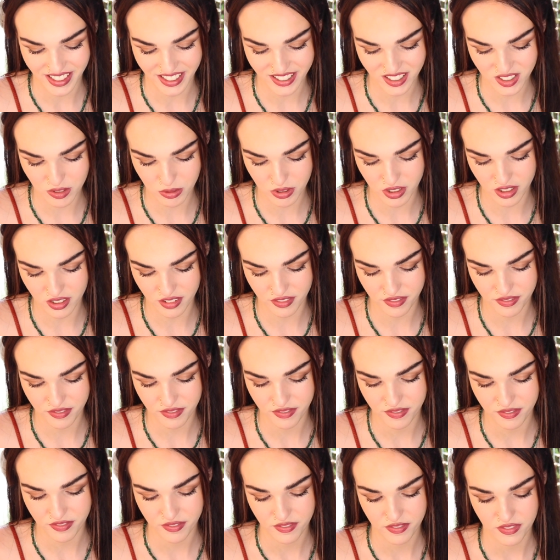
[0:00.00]
I just want to...
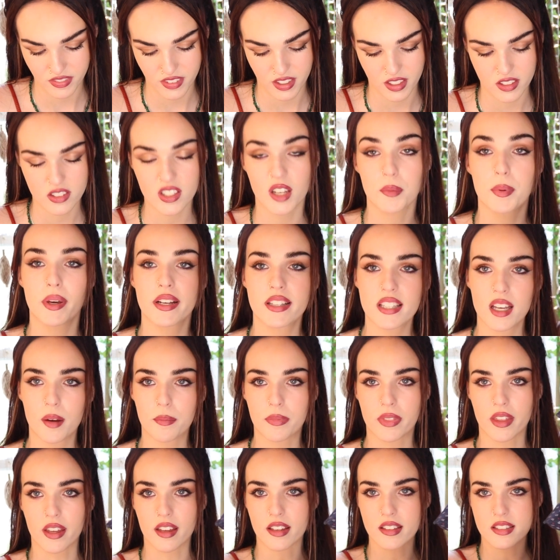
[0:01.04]
So I picked
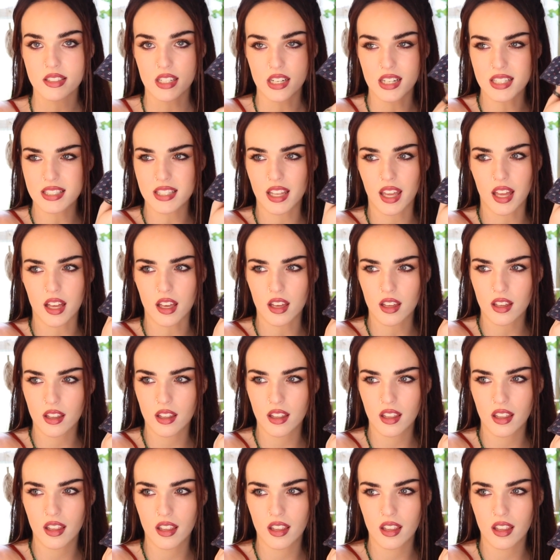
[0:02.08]
up this, and I was like,